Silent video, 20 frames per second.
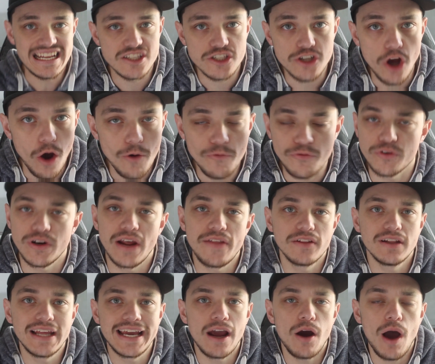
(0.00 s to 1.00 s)
It's time for
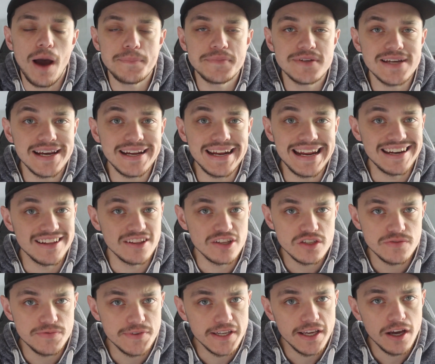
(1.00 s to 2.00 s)
another LEGO update, and in
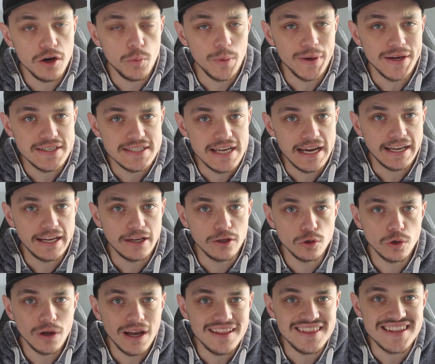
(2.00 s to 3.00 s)
this video we're taking
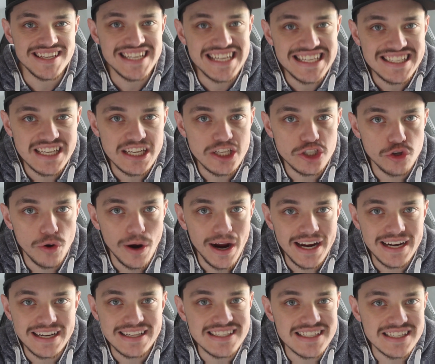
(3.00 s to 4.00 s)
a look at the Disney
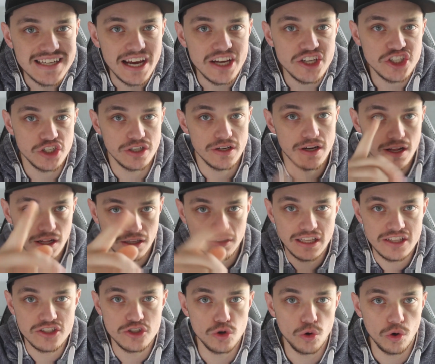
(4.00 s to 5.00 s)
Train and Station.
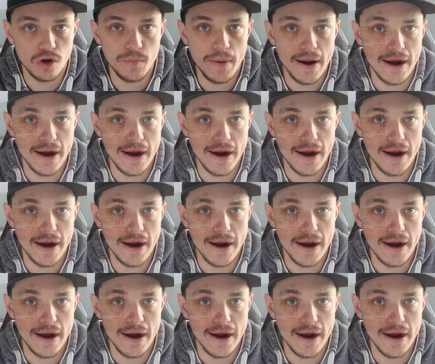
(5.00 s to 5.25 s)
Let's talk